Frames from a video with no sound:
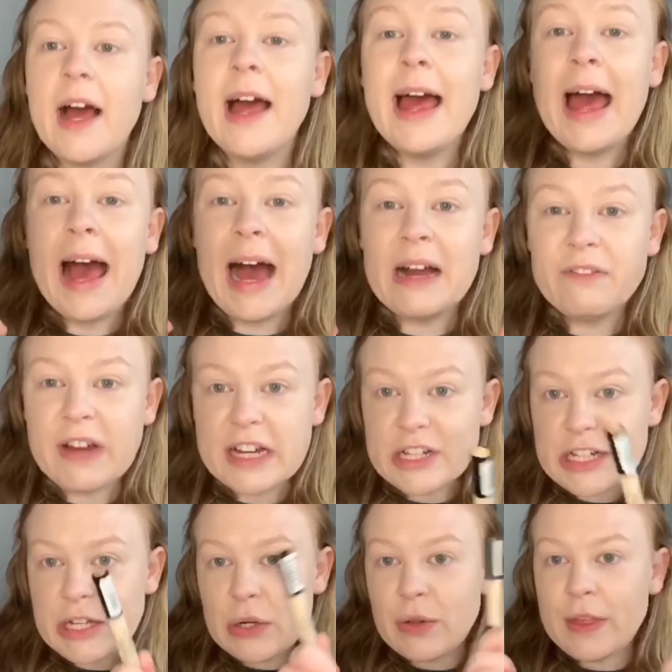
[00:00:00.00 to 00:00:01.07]
I've actually
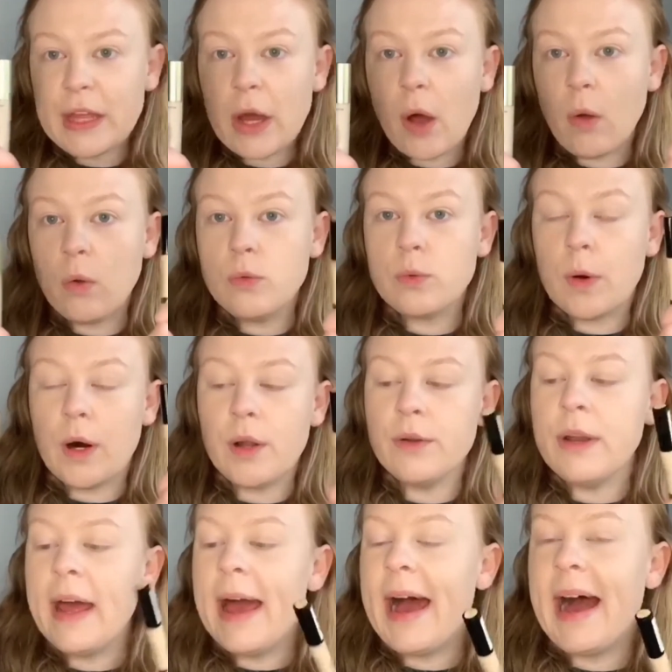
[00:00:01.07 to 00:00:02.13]
got the old one
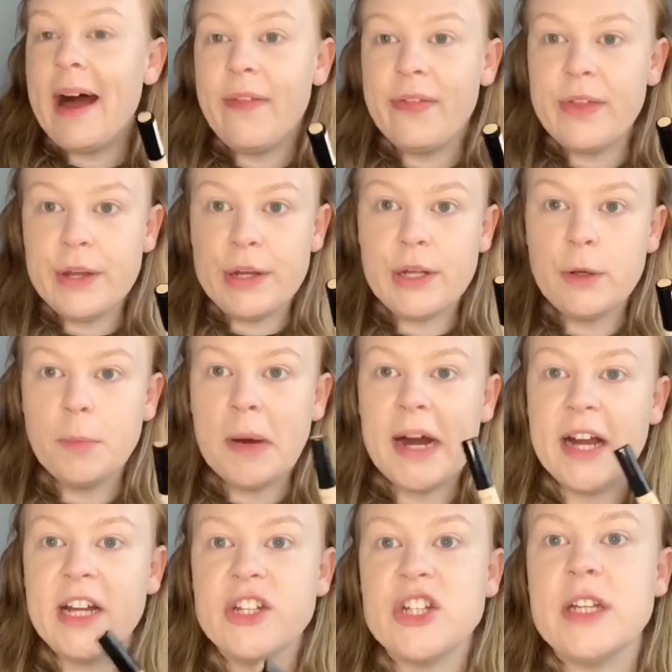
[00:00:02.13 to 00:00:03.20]
and the new
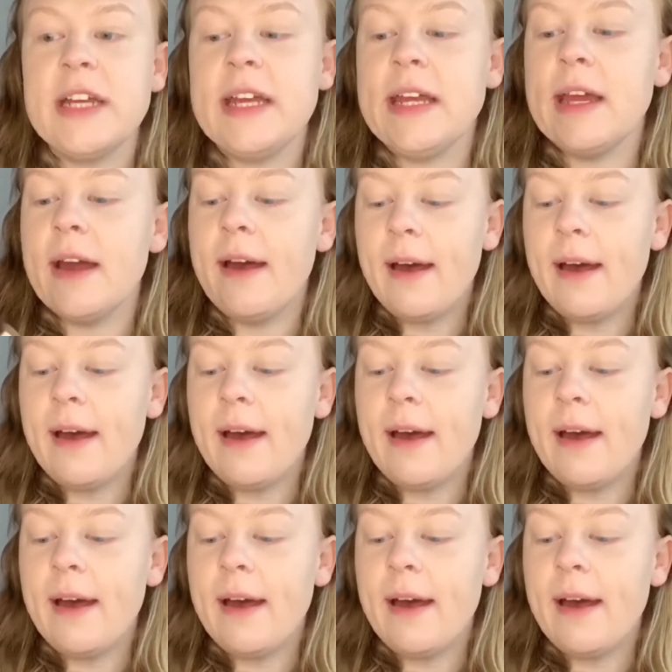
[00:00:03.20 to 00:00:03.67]
packaging here.